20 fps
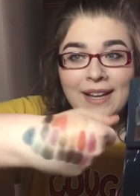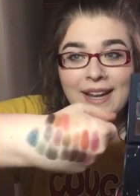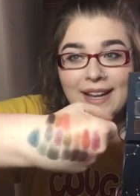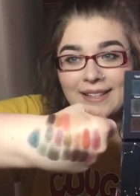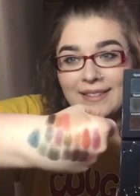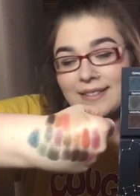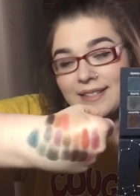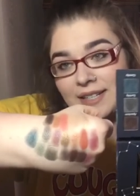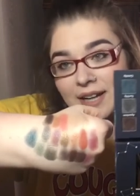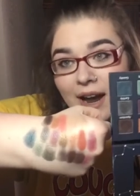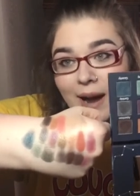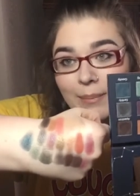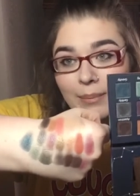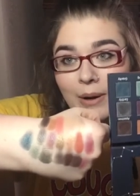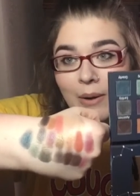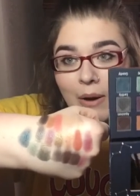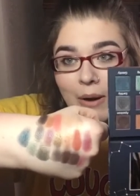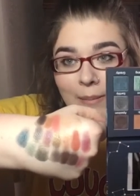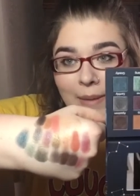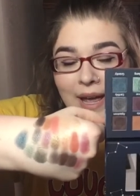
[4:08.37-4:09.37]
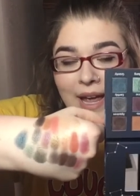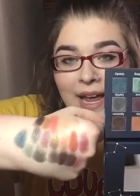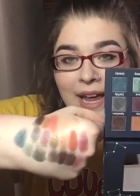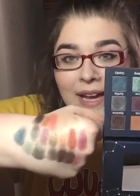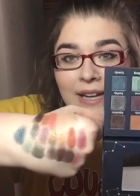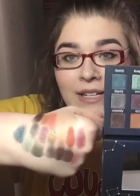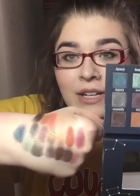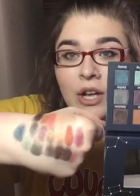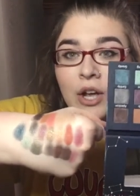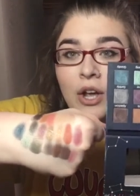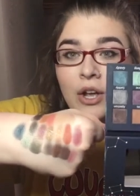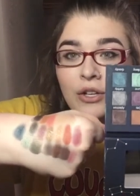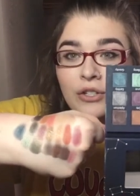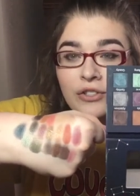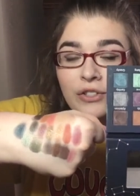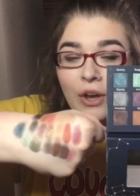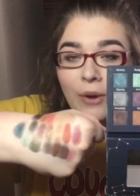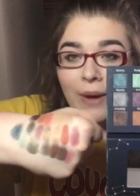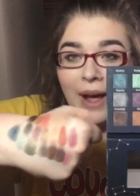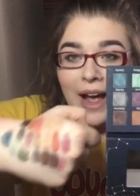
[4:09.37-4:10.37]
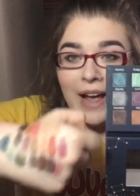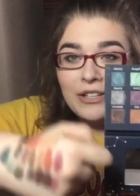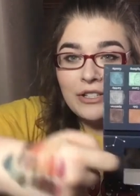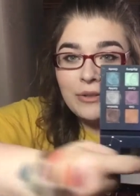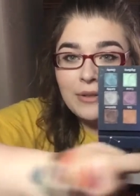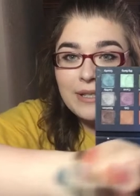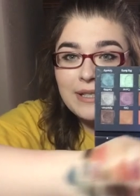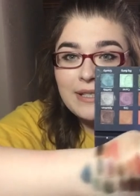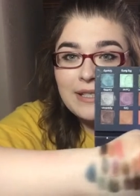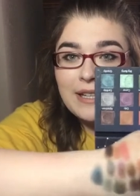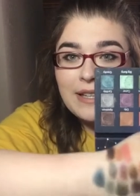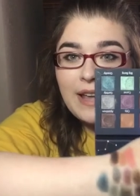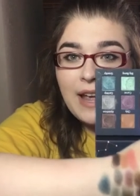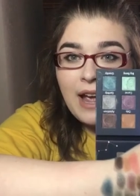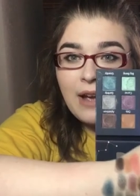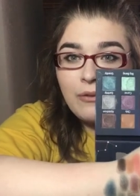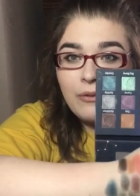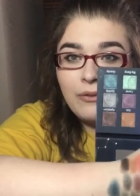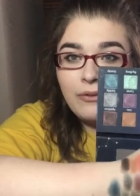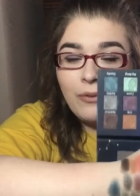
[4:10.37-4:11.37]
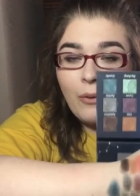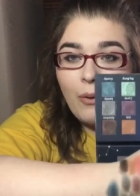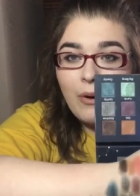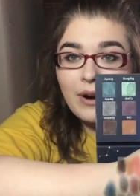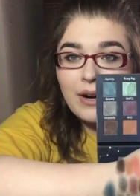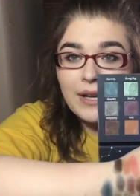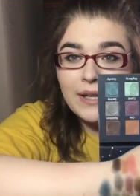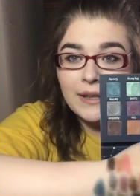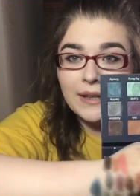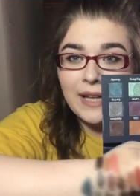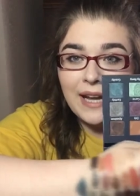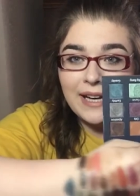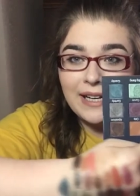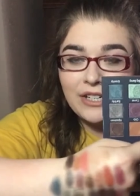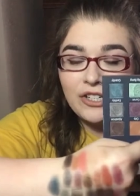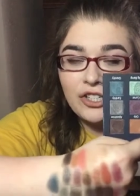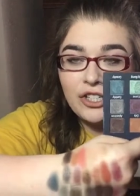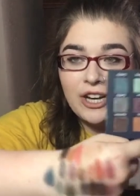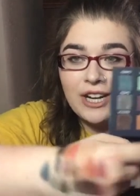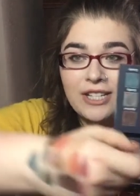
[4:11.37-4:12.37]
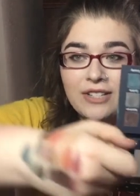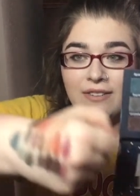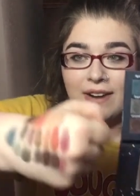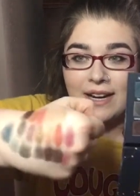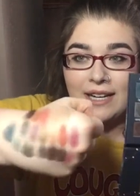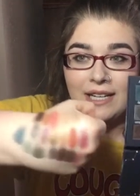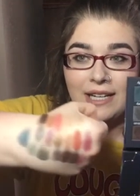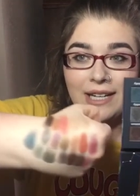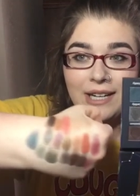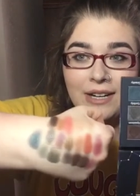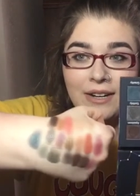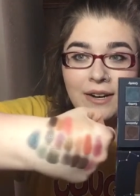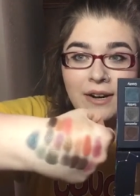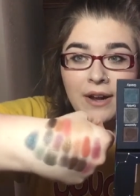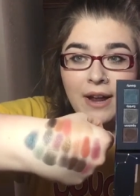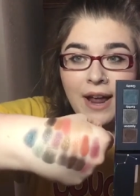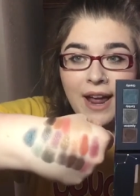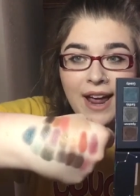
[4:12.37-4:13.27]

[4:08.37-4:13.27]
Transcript: is the top row on my hand. So as you can see, they have 4 lightest shades right here,